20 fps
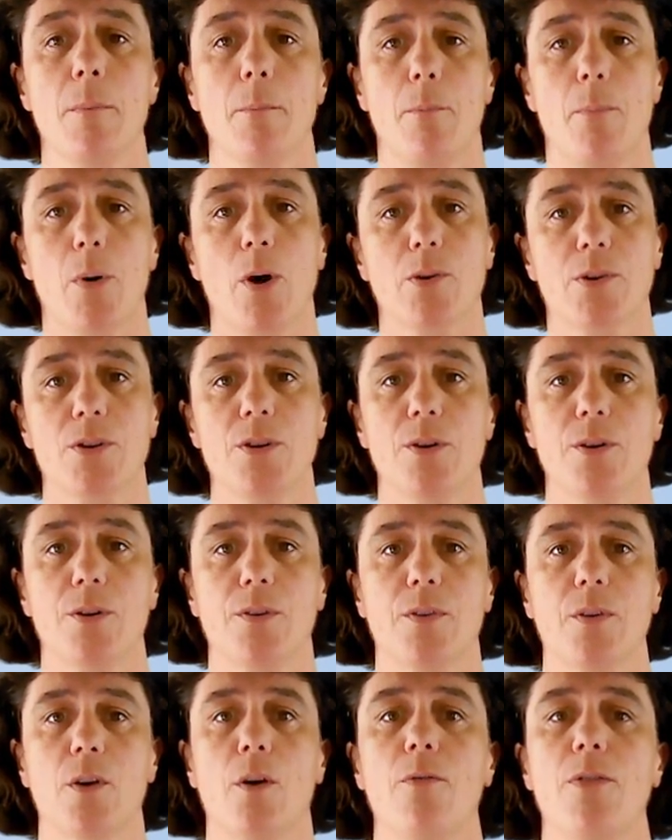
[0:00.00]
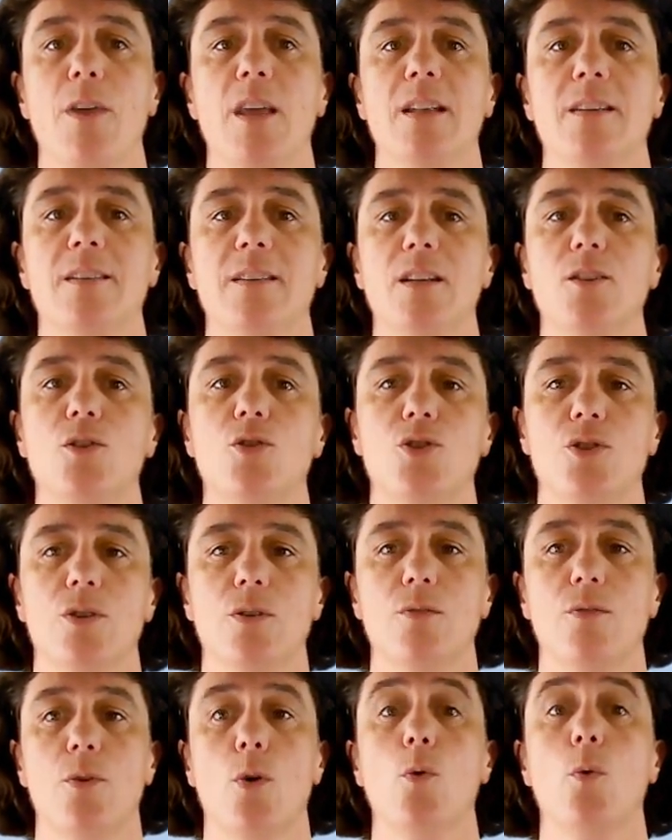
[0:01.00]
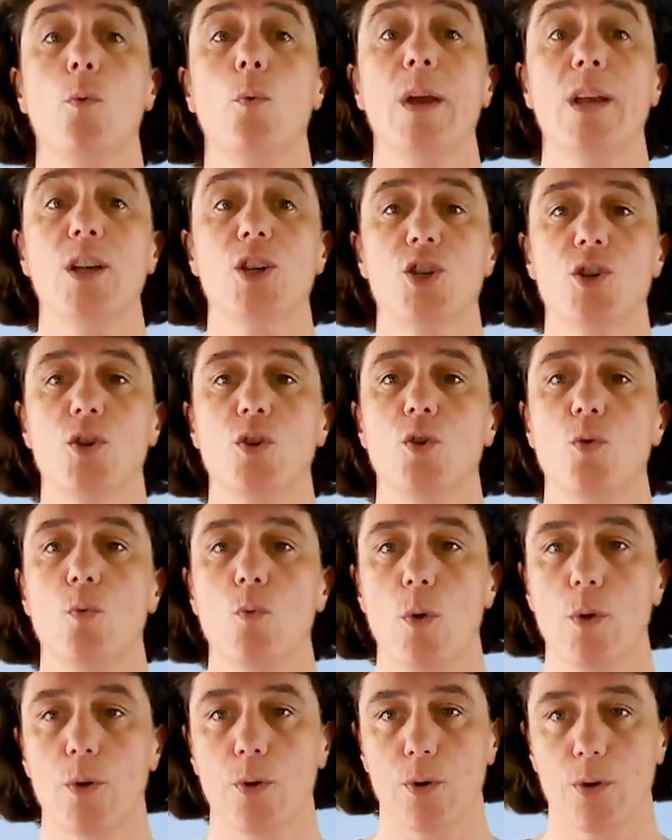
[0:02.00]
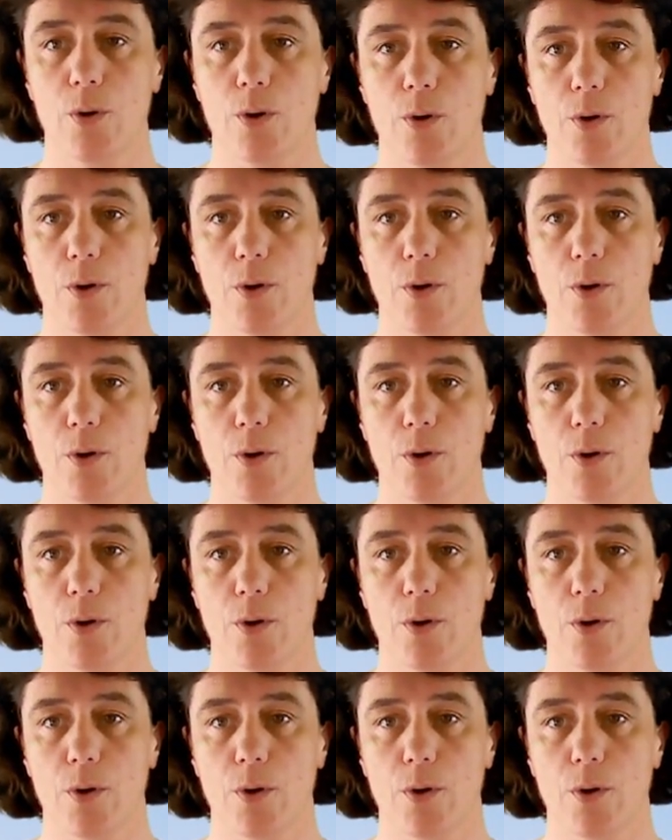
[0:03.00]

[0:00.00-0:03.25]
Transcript: partners of the institution for which you work.